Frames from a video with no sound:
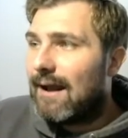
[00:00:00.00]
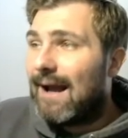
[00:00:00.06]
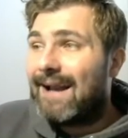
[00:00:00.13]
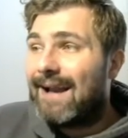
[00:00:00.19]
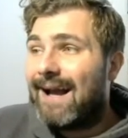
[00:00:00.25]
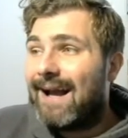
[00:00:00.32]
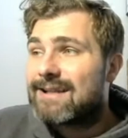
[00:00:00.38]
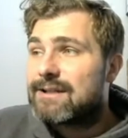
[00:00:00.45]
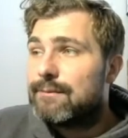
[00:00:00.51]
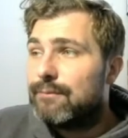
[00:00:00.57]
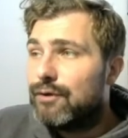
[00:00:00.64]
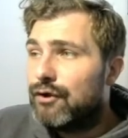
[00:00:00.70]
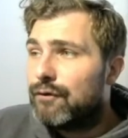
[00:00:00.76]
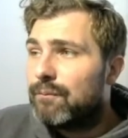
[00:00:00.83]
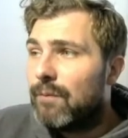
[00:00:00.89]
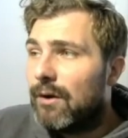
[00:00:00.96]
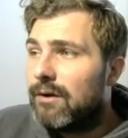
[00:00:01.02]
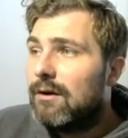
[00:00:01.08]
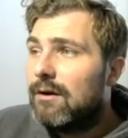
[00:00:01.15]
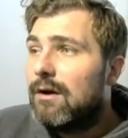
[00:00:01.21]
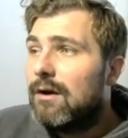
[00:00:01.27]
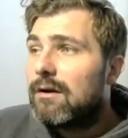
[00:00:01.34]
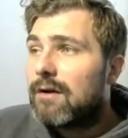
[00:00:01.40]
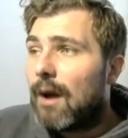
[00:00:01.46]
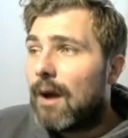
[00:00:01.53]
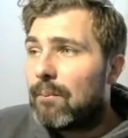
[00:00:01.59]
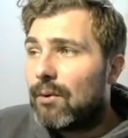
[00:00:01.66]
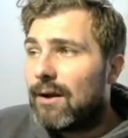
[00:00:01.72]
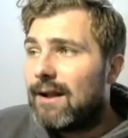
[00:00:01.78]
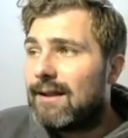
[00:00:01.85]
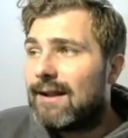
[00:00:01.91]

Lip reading: and it has the movement coupled in.